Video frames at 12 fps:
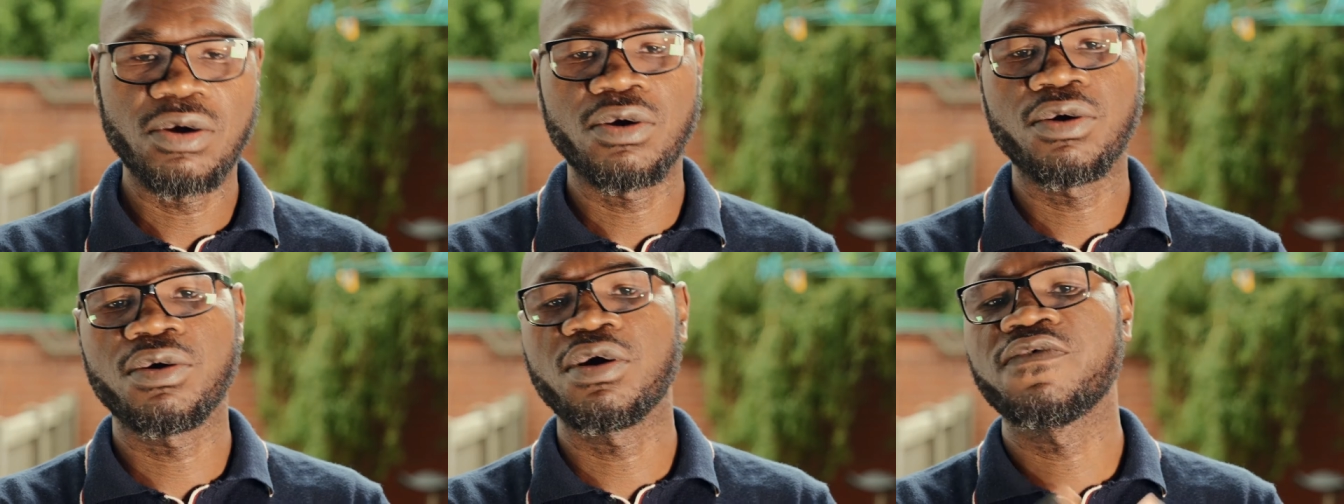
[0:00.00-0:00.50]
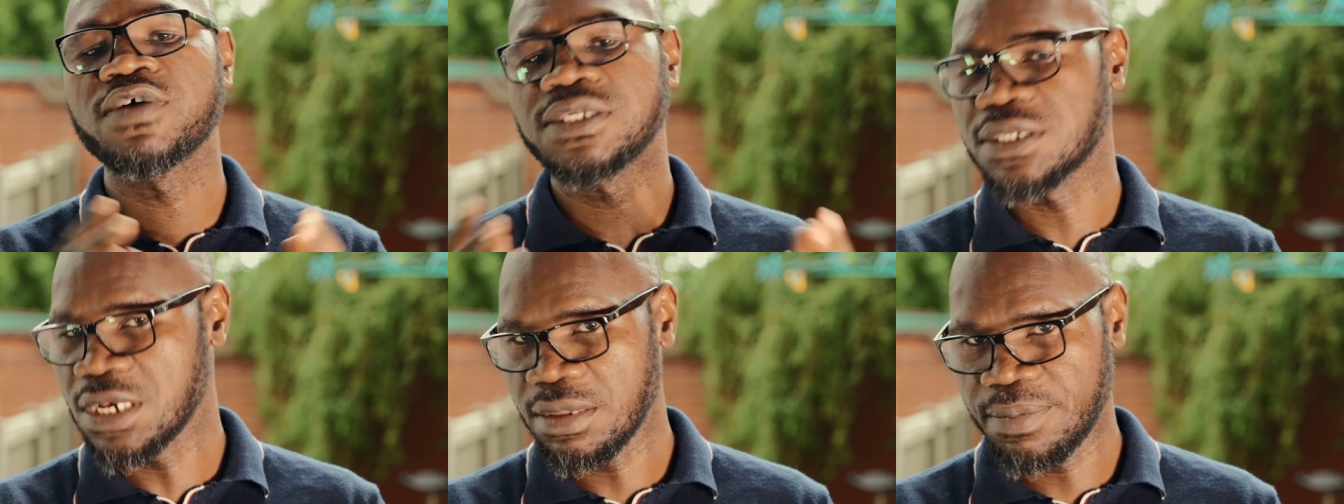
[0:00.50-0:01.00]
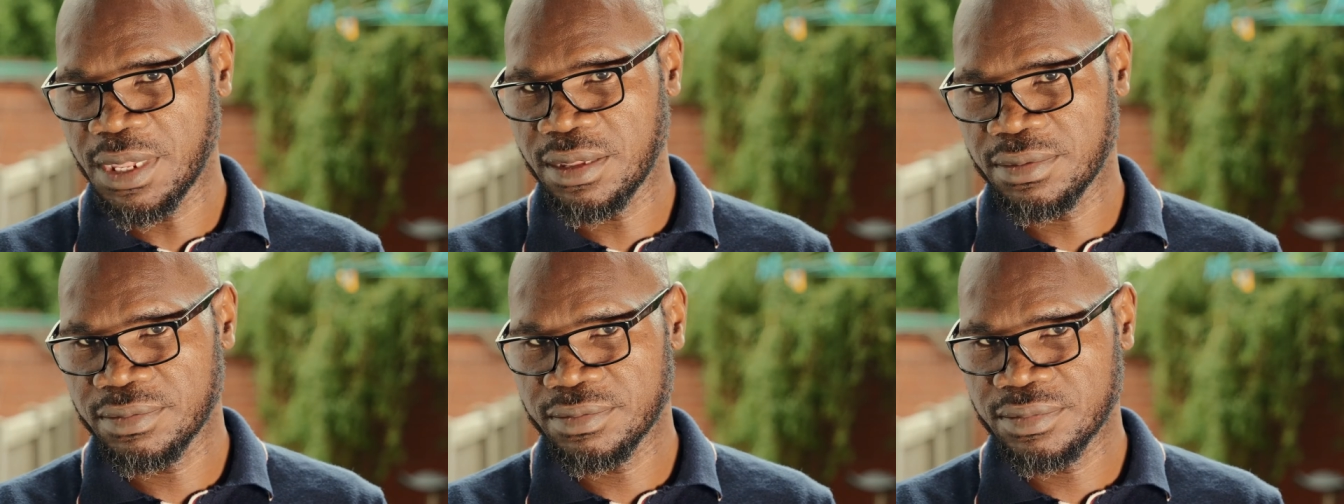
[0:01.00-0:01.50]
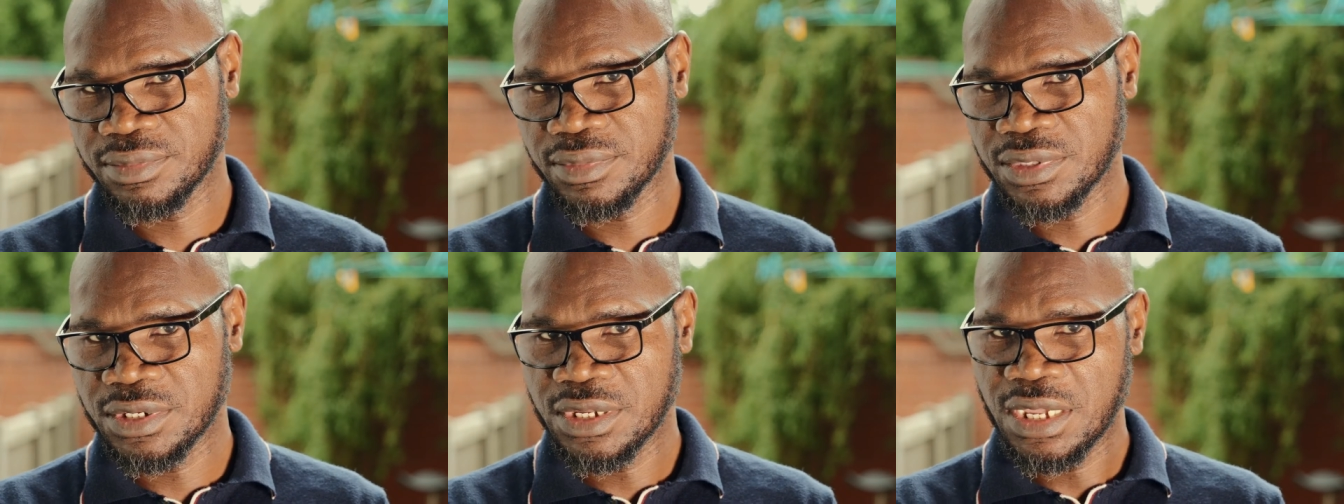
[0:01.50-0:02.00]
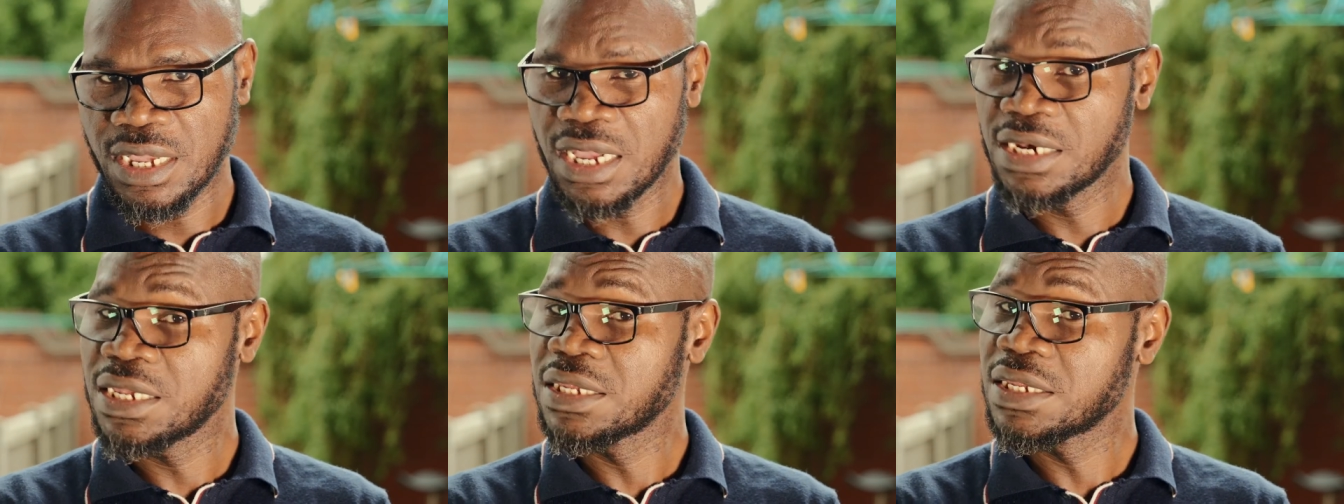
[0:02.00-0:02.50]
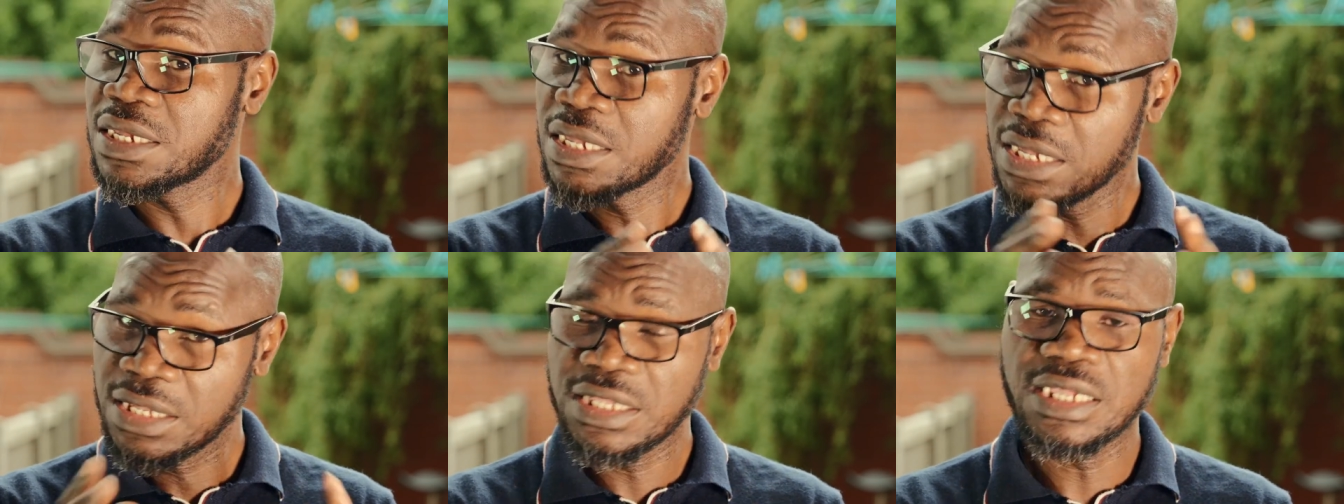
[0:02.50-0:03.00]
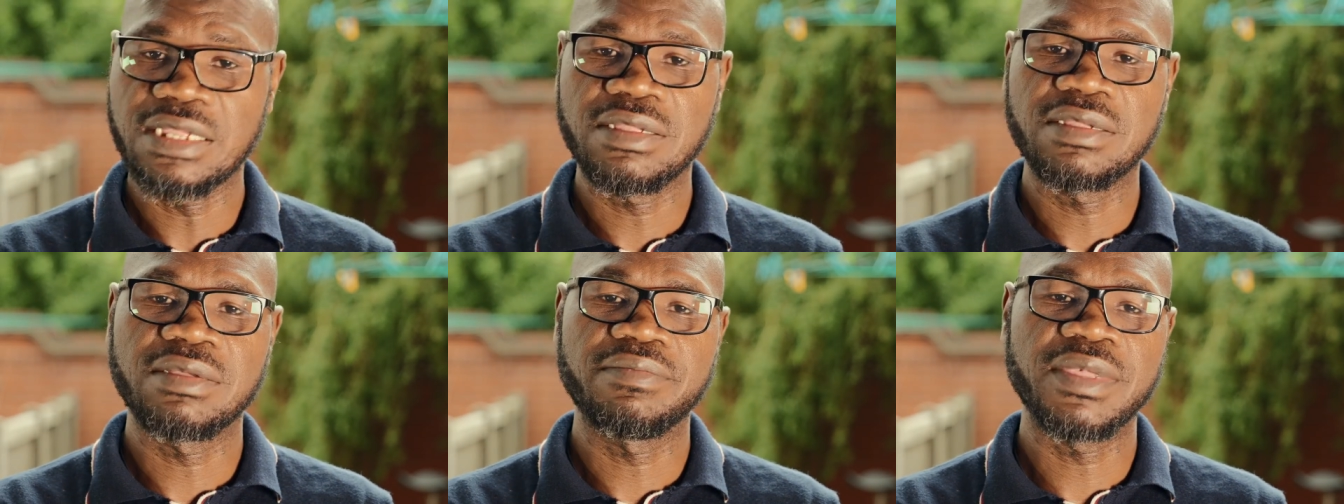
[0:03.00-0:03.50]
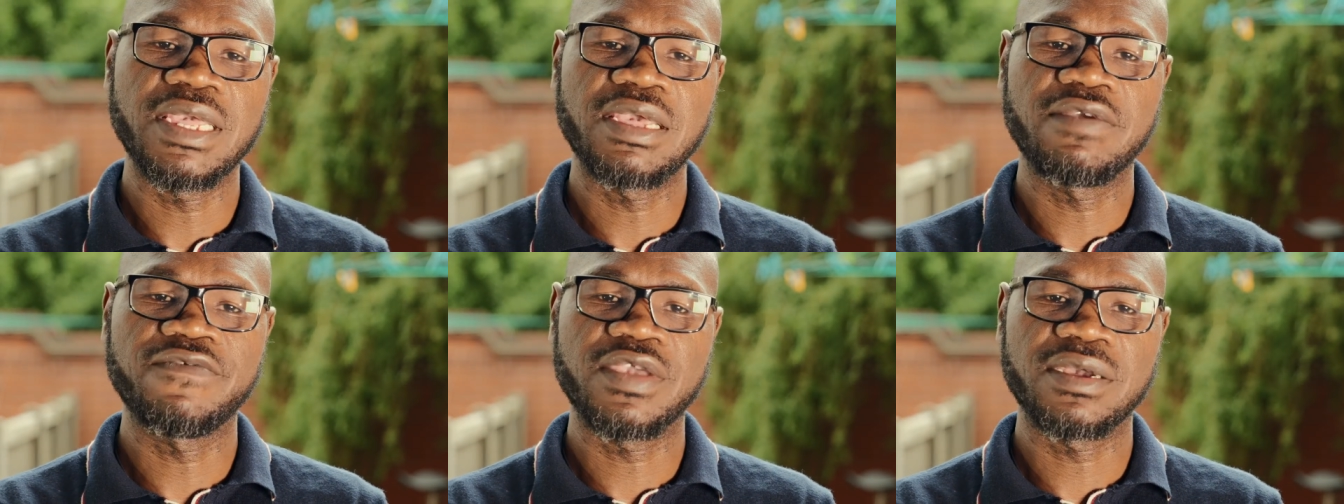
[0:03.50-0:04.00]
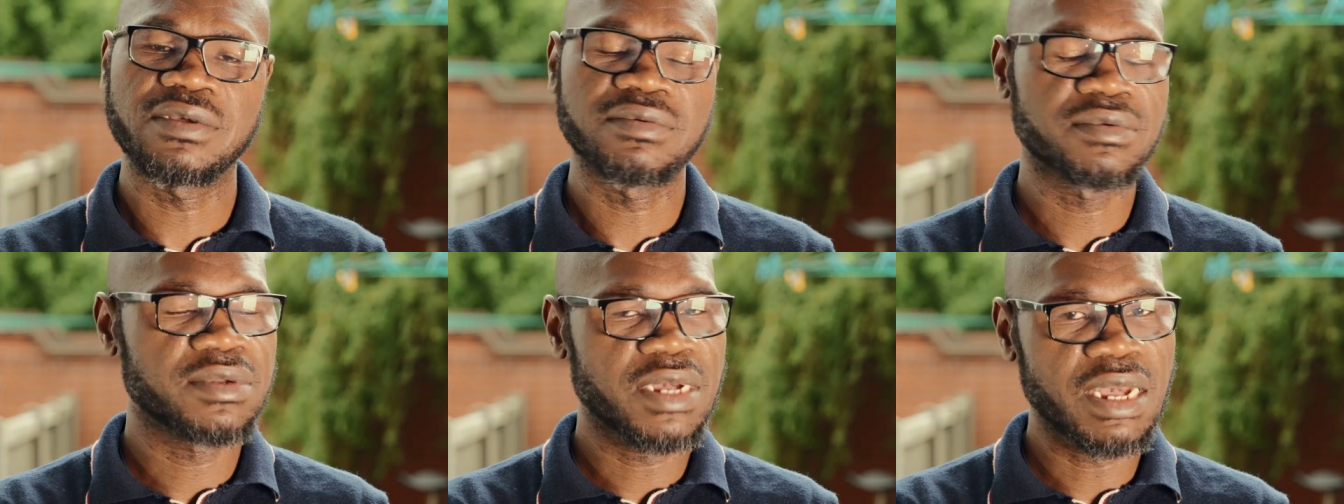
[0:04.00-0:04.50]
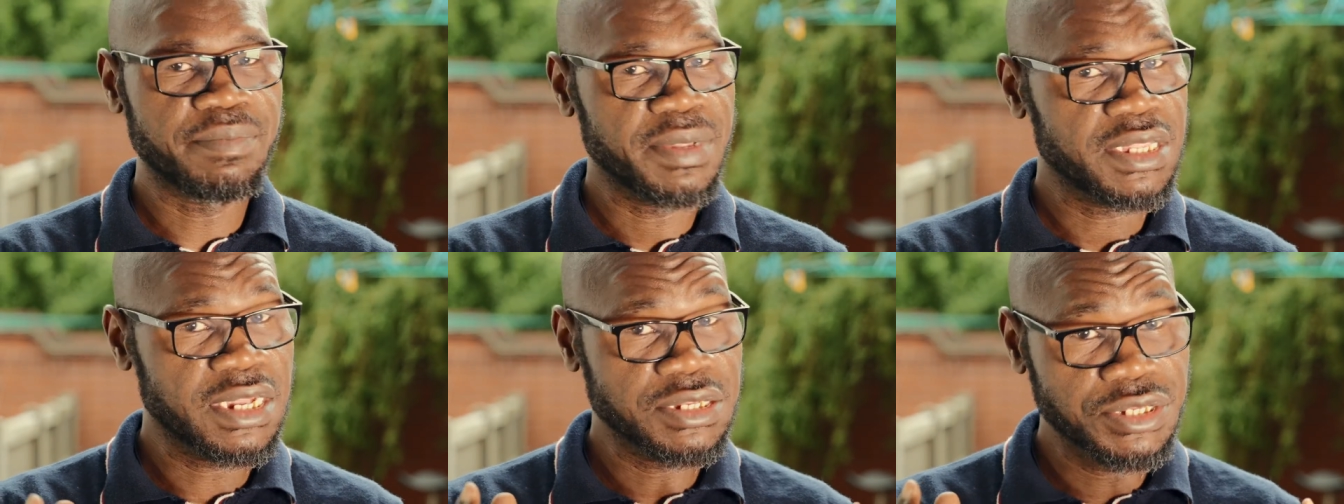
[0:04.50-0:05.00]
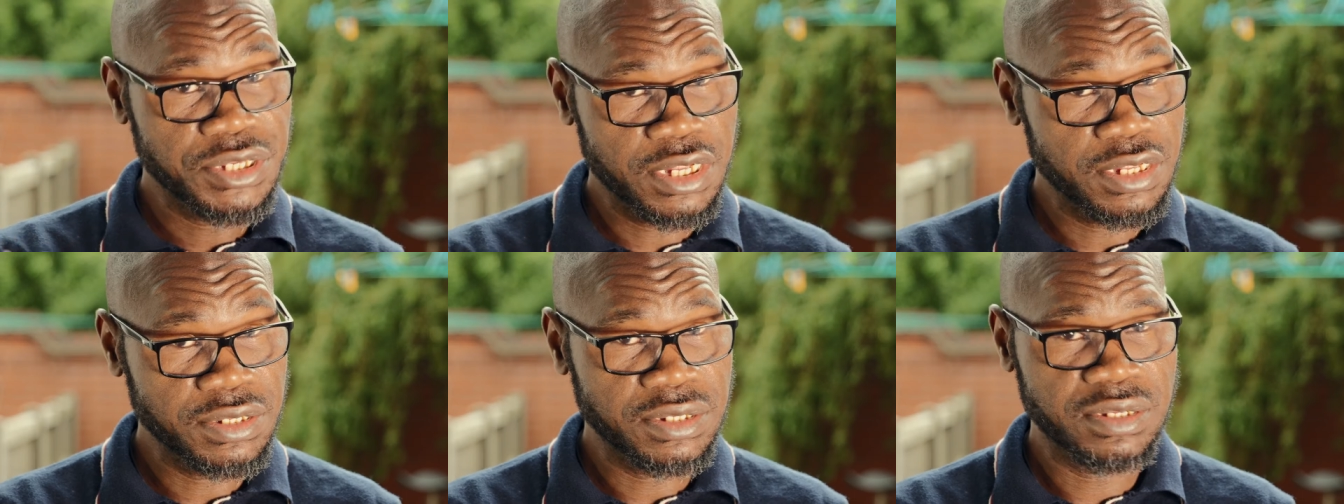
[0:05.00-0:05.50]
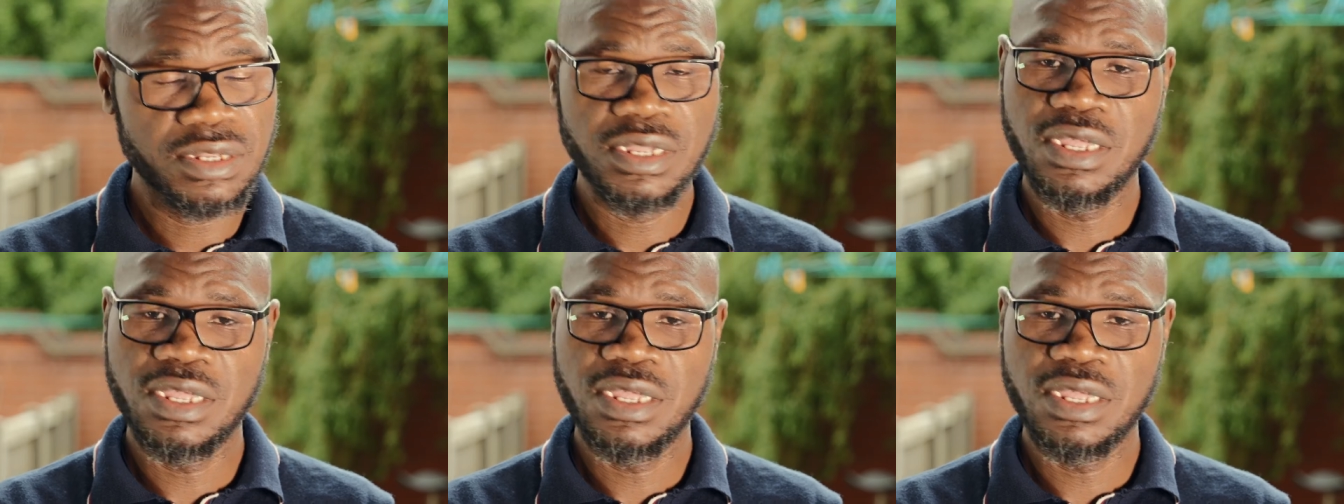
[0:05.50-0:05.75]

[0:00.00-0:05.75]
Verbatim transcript: or oversleeping. And in eating behavior, appetite change,